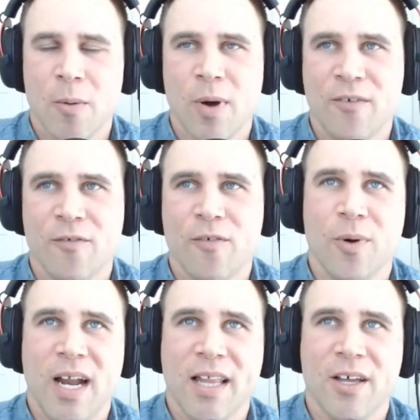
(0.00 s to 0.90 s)
But
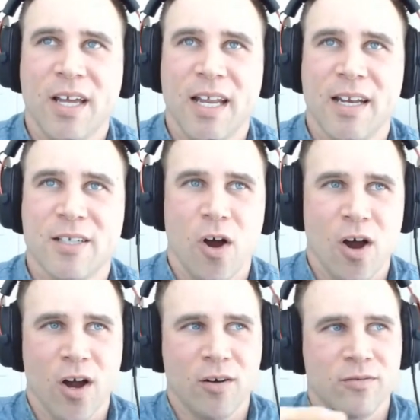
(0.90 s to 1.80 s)
when I look at
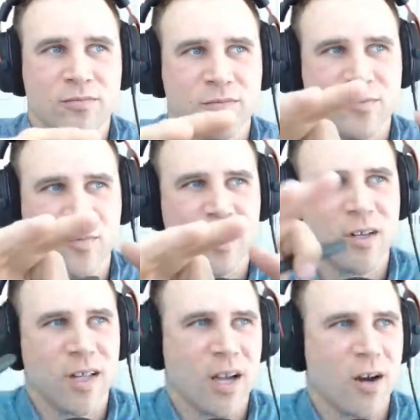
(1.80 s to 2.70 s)
our
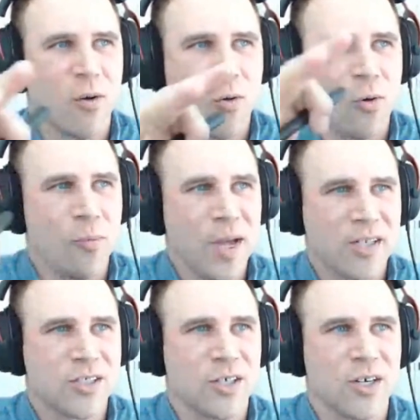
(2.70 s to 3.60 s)
like, like our old
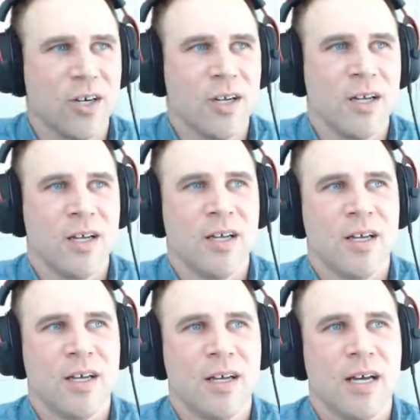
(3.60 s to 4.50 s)
picture,
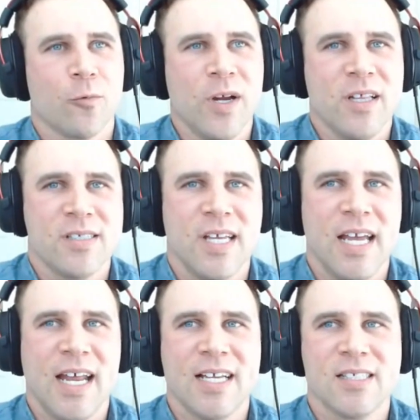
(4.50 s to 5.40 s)
real
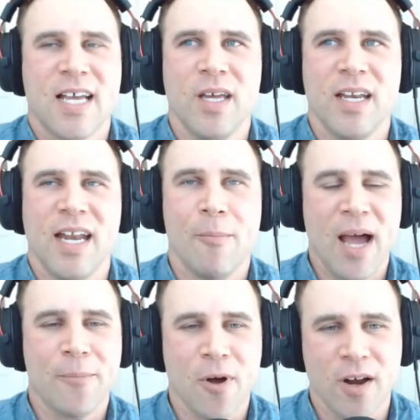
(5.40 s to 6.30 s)
estate has been a
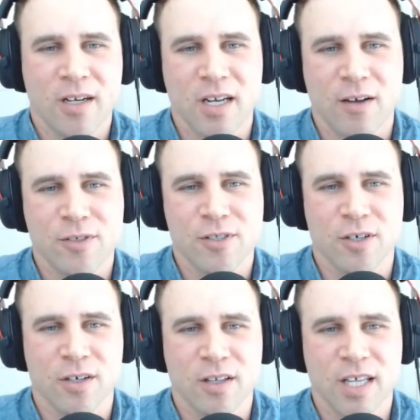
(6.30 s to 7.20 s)
byproduct of
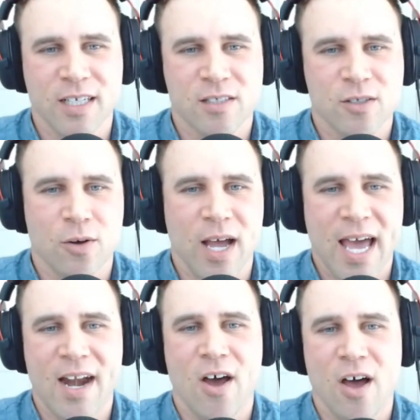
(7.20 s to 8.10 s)
certain things. So I
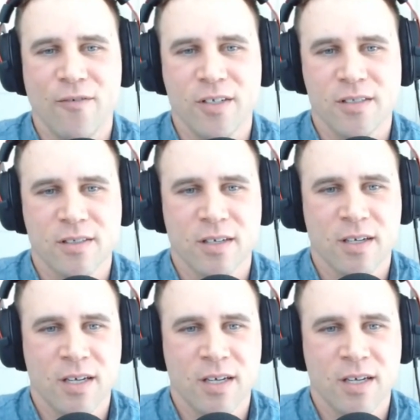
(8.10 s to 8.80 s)
had an office,